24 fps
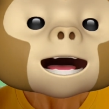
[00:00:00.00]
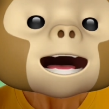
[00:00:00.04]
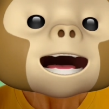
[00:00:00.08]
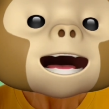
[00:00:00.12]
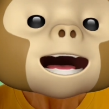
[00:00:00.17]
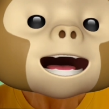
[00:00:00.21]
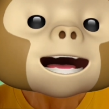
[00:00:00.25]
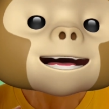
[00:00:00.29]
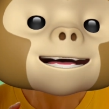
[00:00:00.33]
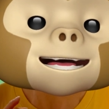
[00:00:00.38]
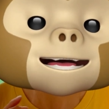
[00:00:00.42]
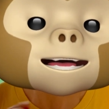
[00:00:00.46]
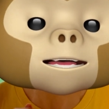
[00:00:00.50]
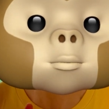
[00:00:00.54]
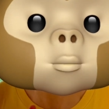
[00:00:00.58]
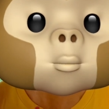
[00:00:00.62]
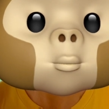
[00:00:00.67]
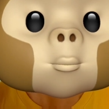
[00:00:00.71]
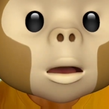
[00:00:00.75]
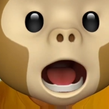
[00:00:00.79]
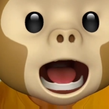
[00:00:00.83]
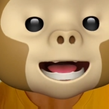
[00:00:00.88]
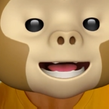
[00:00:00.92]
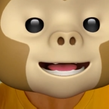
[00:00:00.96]
it is
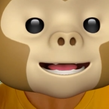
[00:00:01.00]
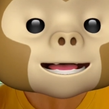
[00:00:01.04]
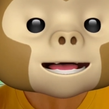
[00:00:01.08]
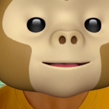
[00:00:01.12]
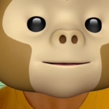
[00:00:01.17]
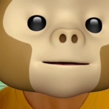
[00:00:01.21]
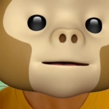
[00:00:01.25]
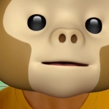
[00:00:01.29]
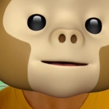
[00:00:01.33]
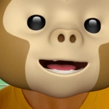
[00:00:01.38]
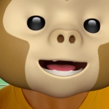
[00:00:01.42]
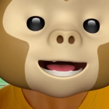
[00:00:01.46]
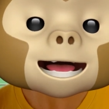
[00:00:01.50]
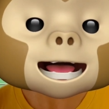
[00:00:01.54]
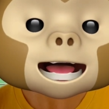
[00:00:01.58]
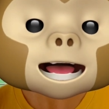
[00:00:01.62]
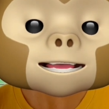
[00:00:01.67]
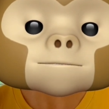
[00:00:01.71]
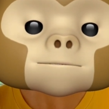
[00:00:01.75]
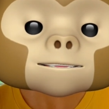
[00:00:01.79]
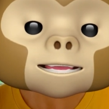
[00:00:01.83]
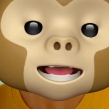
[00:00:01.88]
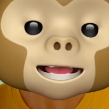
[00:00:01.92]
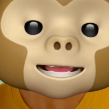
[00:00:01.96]
widely
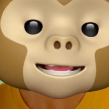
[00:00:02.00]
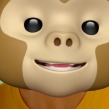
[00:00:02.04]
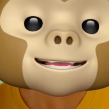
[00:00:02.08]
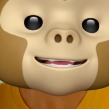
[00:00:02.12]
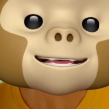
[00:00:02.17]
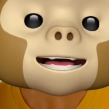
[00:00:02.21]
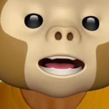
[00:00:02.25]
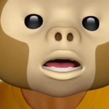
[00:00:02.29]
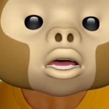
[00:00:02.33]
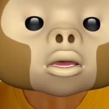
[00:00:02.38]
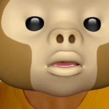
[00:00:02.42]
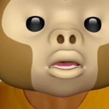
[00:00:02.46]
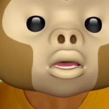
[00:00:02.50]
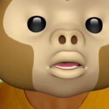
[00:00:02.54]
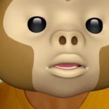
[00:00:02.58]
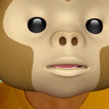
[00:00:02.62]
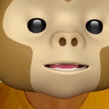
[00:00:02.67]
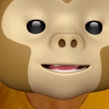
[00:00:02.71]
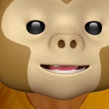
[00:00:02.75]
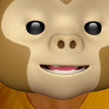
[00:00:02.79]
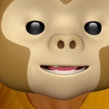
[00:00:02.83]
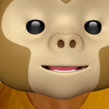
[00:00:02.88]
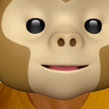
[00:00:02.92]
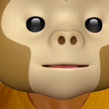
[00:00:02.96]
believed that such
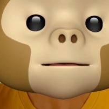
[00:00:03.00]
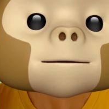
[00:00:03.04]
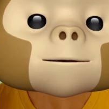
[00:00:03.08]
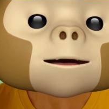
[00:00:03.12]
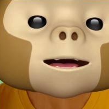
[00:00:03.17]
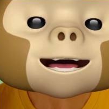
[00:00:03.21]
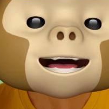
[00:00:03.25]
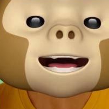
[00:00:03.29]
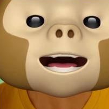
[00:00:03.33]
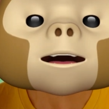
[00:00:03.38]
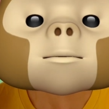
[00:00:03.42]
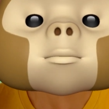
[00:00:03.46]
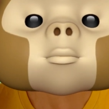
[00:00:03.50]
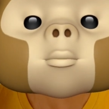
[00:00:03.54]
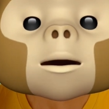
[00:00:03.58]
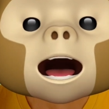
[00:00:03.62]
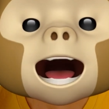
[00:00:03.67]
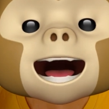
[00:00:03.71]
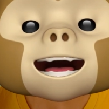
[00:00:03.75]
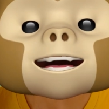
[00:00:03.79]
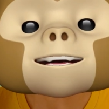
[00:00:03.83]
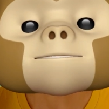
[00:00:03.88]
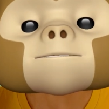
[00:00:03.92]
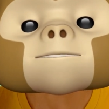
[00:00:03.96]
tools break
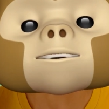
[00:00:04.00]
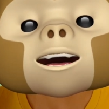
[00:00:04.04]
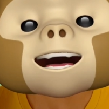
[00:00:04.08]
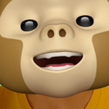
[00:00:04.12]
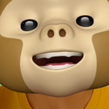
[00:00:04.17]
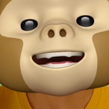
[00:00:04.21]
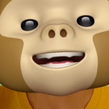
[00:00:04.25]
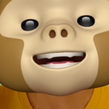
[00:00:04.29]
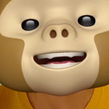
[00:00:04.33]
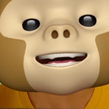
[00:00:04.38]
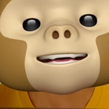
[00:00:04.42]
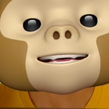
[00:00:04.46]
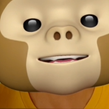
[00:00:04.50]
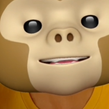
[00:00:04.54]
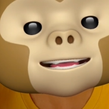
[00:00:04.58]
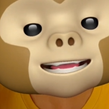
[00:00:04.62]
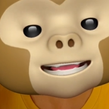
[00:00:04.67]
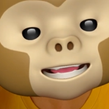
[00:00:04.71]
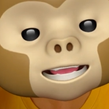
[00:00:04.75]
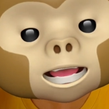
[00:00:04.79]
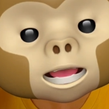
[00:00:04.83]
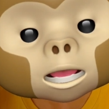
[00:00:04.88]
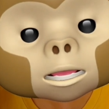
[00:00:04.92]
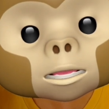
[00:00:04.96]
away from the
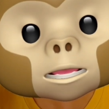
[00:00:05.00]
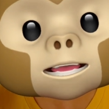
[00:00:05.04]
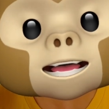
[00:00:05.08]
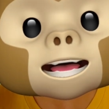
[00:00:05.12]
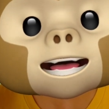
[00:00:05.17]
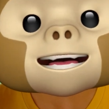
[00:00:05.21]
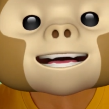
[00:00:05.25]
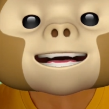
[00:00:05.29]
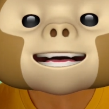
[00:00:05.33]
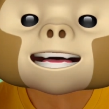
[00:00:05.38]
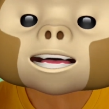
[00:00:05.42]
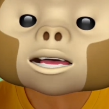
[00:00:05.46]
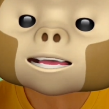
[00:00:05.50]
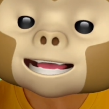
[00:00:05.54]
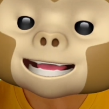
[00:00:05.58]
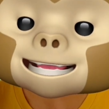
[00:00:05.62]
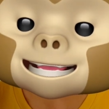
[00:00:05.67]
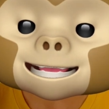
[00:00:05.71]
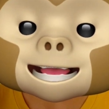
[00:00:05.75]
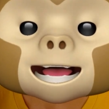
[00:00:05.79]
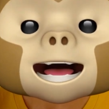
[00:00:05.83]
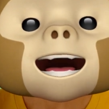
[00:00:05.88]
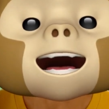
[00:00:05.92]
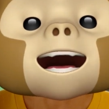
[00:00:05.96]
physical constraints
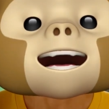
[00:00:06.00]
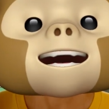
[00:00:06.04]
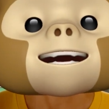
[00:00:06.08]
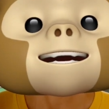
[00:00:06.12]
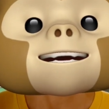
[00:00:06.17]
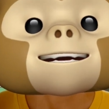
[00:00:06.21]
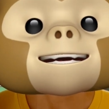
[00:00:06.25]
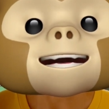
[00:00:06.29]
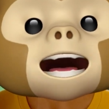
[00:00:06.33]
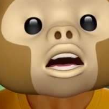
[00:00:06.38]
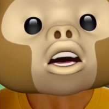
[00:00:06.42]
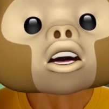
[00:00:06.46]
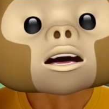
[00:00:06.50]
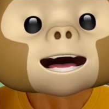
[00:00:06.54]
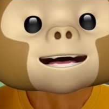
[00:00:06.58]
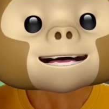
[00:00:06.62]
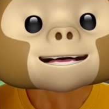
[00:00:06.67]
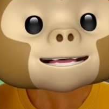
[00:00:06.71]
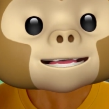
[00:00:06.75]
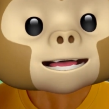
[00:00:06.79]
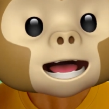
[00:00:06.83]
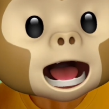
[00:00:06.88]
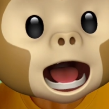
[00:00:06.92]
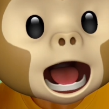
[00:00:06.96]
such as
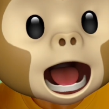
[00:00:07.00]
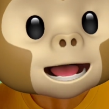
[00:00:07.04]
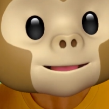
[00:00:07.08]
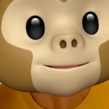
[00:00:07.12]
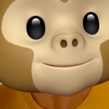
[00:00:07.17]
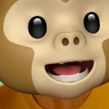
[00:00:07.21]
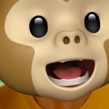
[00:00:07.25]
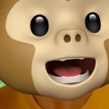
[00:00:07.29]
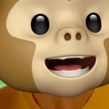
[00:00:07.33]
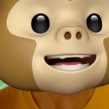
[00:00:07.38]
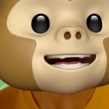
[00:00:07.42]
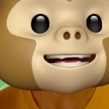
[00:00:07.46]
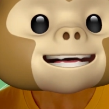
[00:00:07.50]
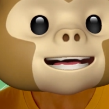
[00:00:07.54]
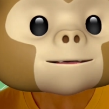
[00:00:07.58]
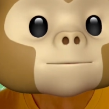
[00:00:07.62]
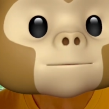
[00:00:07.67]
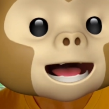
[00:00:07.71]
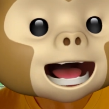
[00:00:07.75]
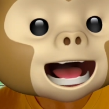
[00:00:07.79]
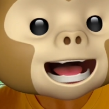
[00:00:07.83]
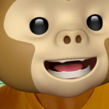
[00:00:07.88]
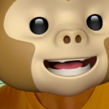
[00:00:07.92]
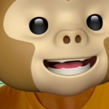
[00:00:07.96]
time and
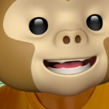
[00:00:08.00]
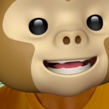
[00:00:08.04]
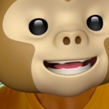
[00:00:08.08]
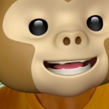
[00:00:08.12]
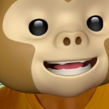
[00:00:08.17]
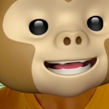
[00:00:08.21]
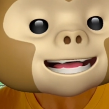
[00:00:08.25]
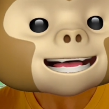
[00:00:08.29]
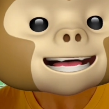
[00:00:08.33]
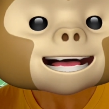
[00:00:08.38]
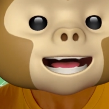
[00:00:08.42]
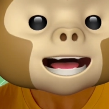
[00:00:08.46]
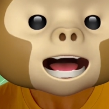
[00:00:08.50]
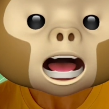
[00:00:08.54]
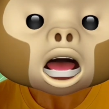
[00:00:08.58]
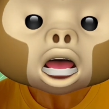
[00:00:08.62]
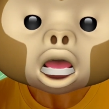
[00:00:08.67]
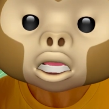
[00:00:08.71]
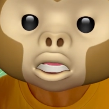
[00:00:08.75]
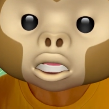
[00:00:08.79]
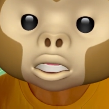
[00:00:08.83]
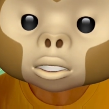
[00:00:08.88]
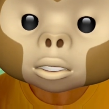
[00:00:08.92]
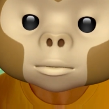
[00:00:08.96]
space,
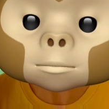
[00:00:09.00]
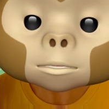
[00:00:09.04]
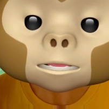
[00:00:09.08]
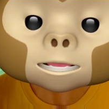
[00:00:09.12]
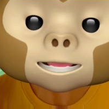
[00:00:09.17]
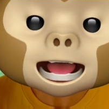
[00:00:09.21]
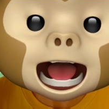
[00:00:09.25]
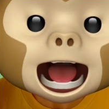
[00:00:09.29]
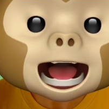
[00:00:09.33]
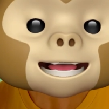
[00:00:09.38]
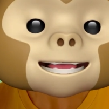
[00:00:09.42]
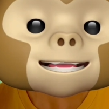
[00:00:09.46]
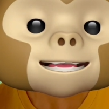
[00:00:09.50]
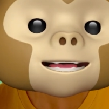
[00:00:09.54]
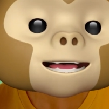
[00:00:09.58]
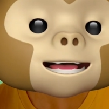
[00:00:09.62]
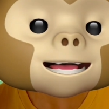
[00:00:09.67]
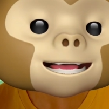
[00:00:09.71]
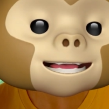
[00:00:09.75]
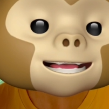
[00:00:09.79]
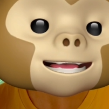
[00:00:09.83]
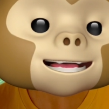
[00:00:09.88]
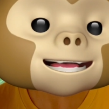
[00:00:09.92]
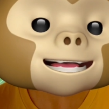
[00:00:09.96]
so that
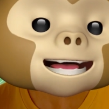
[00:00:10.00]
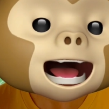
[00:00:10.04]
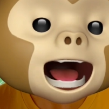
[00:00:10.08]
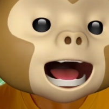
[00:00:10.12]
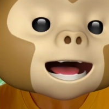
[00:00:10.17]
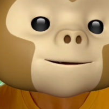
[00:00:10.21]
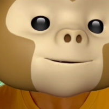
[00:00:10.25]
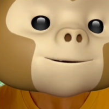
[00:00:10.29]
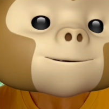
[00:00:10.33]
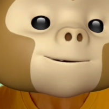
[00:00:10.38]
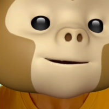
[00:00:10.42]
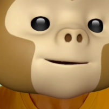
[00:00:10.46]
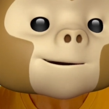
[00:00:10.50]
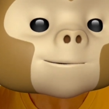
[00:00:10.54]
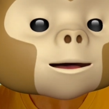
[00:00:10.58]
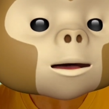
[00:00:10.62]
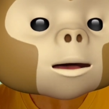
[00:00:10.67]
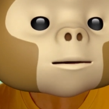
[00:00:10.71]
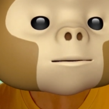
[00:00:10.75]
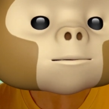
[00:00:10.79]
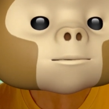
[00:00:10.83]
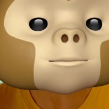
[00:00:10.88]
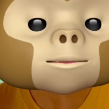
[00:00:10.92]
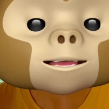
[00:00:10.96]
learners can
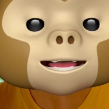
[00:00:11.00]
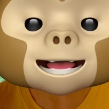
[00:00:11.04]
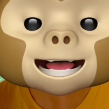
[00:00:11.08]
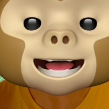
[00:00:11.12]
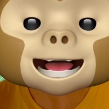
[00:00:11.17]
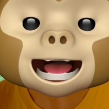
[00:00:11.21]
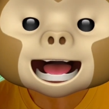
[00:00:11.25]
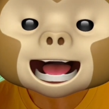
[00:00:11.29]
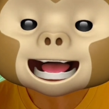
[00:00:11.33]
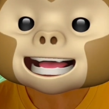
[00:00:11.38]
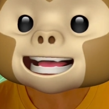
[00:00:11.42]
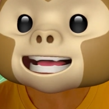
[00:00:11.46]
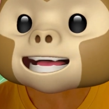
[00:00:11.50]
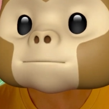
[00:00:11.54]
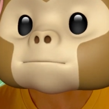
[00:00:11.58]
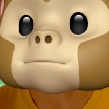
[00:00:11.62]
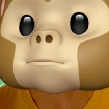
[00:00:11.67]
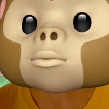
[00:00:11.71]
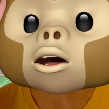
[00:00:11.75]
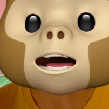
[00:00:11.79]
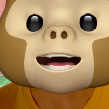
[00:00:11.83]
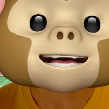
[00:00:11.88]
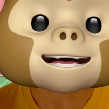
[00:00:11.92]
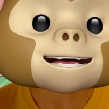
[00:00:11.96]
more freely
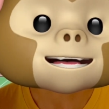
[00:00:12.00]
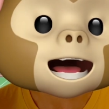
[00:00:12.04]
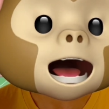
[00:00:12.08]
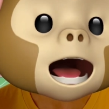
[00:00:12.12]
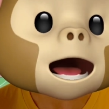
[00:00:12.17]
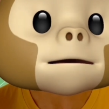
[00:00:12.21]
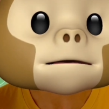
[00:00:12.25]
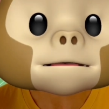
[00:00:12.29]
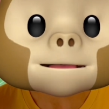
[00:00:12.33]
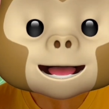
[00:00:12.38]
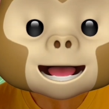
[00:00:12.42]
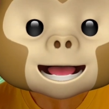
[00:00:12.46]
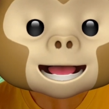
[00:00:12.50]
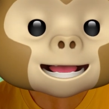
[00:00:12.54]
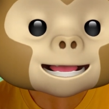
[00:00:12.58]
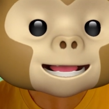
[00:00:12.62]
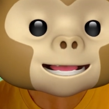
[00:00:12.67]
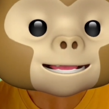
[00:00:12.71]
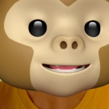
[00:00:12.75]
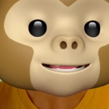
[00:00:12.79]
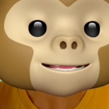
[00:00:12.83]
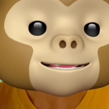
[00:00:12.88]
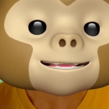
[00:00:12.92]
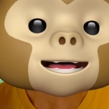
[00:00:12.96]
express their
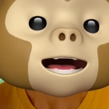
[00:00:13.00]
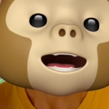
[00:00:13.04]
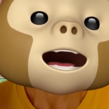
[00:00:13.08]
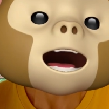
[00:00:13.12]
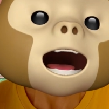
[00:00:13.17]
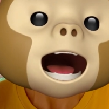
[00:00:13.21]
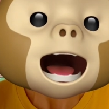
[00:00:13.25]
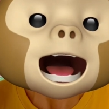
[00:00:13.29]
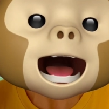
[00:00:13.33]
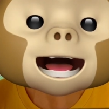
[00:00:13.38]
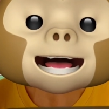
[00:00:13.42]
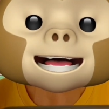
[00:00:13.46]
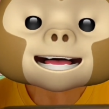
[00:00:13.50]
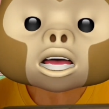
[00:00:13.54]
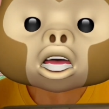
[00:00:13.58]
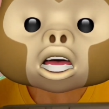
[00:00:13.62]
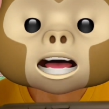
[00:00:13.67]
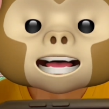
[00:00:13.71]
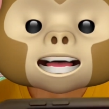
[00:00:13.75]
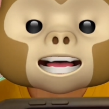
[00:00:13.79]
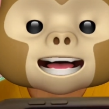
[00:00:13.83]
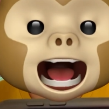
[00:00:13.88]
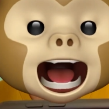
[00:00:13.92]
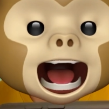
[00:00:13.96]
opinions,
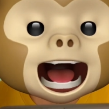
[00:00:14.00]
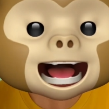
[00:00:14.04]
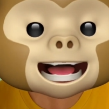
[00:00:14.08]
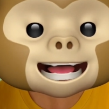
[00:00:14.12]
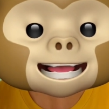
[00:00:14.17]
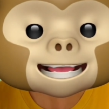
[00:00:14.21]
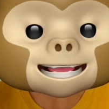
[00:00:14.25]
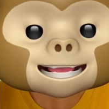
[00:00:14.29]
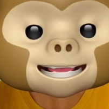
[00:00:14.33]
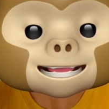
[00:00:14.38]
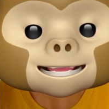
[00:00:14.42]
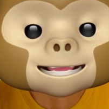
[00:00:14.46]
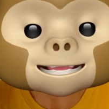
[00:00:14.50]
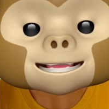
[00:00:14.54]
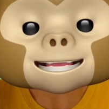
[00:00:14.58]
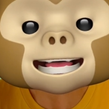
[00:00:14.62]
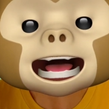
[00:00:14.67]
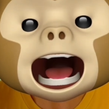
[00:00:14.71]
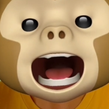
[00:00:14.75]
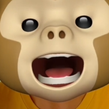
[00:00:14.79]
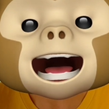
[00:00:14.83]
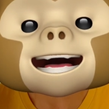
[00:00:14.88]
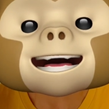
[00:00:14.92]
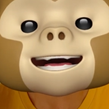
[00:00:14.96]
exchange ideas,
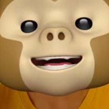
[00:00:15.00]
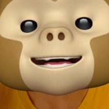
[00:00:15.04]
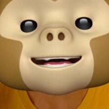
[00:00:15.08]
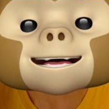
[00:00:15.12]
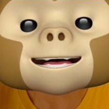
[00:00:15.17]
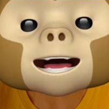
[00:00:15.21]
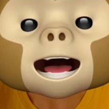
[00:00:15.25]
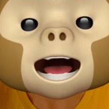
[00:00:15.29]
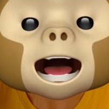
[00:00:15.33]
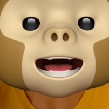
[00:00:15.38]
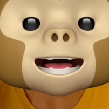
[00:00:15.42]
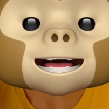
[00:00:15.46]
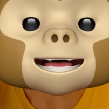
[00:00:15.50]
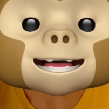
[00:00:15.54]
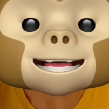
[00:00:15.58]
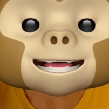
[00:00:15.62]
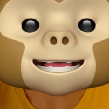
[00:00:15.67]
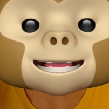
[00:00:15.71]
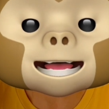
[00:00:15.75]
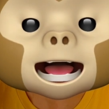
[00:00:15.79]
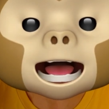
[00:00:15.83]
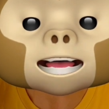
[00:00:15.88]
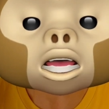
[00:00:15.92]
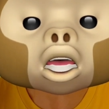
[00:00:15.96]
and
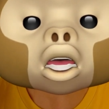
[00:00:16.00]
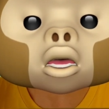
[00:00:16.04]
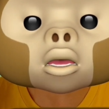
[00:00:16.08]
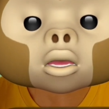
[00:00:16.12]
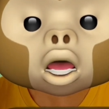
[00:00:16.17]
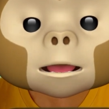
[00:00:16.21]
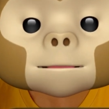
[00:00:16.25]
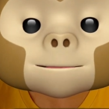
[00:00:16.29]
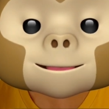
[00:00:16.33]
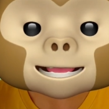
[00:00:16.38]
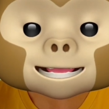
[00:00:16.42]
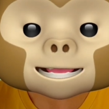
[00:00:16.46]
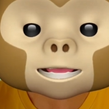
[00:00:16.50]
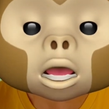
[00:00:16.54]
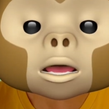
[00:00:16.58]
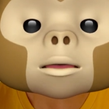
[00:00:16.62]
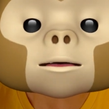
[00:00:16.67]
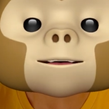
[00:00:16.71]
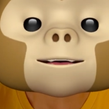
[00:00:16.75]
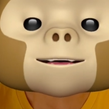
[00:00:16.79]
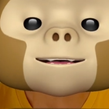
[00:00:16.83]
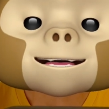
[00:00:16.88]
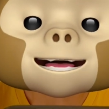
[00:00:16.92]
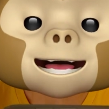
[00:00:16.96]
discuss topics
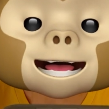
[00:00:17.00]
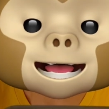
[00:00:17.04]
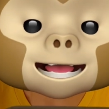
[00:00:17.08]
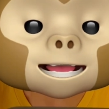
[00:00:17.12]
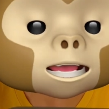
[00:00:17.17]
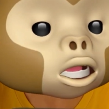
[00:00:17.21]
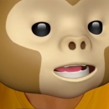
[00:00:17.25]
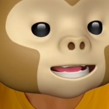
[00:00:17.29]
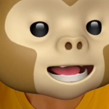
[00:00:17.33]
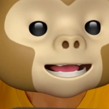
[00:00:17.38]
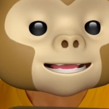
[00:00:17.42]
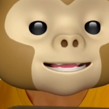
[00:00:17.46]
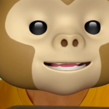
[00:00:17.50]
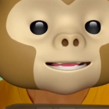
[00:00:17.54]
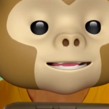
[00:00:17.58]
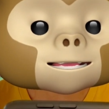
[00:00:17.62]
on the internet.